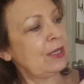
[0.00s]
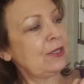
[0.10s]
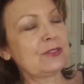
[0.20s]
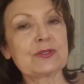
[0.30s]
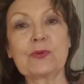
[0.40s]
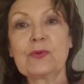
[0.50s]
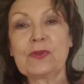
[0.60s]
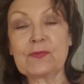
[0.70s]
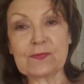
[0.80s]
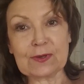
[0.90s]
So the
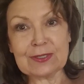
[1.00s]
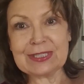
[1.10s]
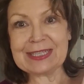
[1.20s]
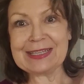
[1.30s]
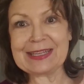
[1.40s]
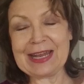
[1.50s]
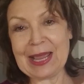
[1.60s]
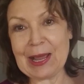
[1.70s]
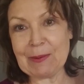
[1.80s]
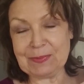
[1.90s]
first thing that
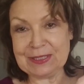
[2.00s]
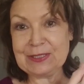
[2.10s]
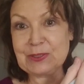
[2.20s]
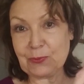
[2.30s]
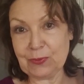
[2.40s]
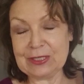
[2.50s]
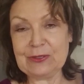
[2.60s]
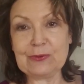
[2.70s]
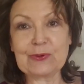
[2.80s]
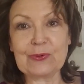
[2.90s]
happens when
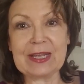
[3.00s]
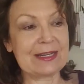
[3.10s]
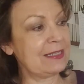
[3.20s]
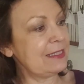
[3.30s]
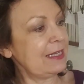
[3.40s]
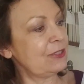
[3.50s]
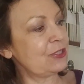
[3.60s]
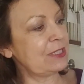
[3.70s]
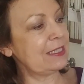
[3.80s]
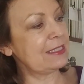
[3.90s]
you create an
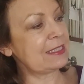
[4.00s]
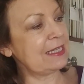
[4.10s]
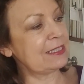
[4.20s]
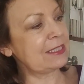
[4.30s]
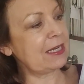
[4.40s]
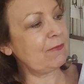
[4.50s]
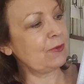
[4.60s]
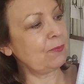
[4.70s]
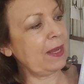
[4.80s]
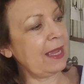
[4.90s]
intention is, instead of
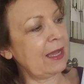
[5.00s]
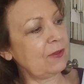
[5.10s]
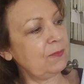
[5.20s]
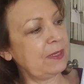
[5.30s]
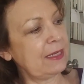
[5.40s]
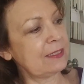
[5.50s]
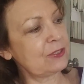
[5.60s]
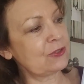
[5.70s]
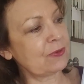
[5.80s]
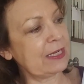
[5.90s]
your path being a
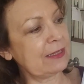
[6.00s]
straight